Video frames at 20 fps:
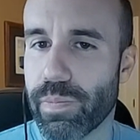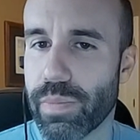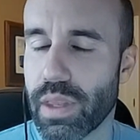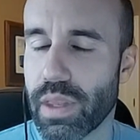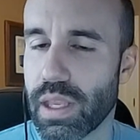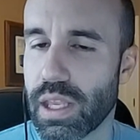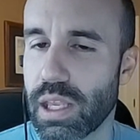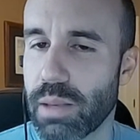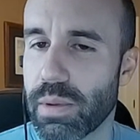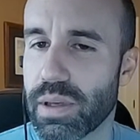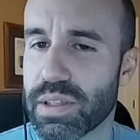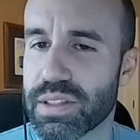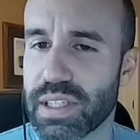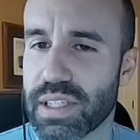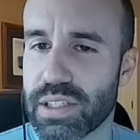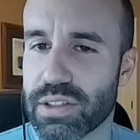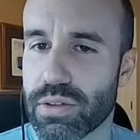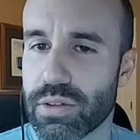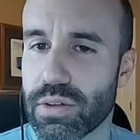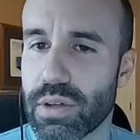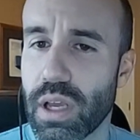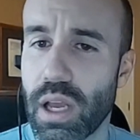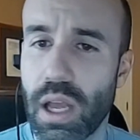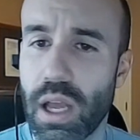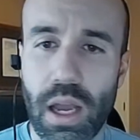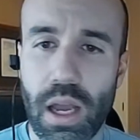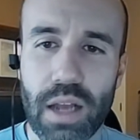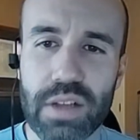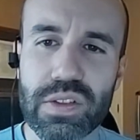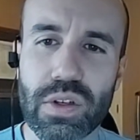Ahimaaz answered,
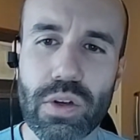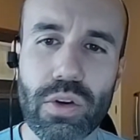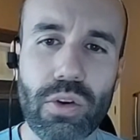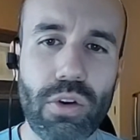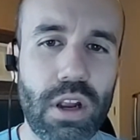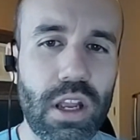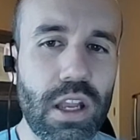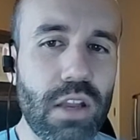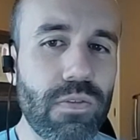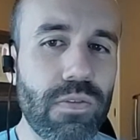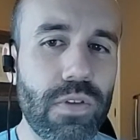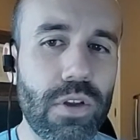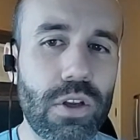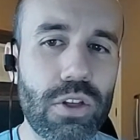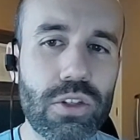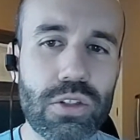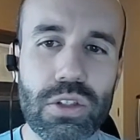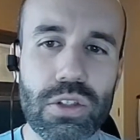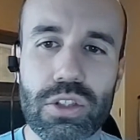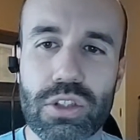I saw great confusion